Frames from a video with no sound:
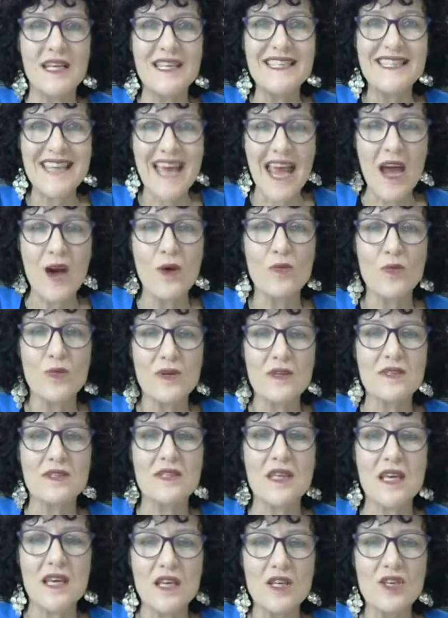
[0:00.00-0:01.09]

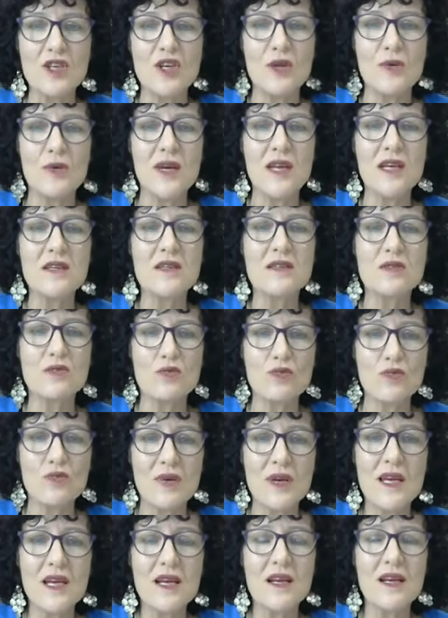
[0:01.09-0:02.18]
downwards in you, it is
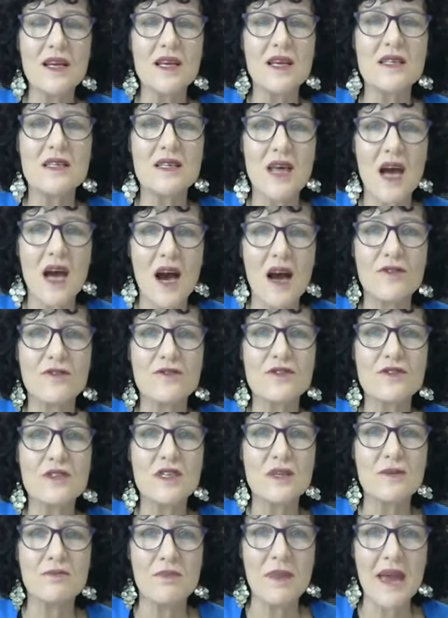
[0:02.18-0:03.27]
really tough
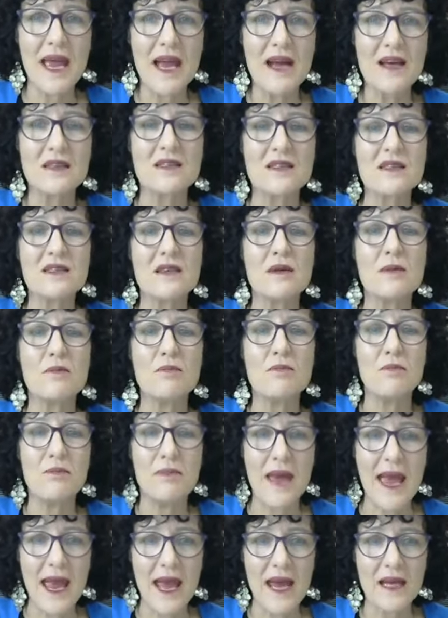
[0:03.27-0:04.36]
to bounce
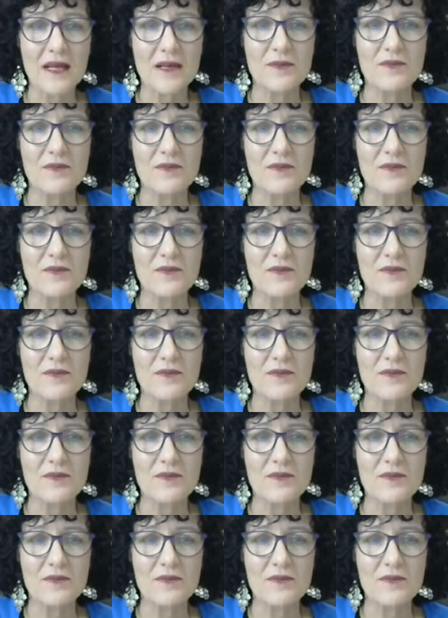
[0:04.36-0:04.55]
back.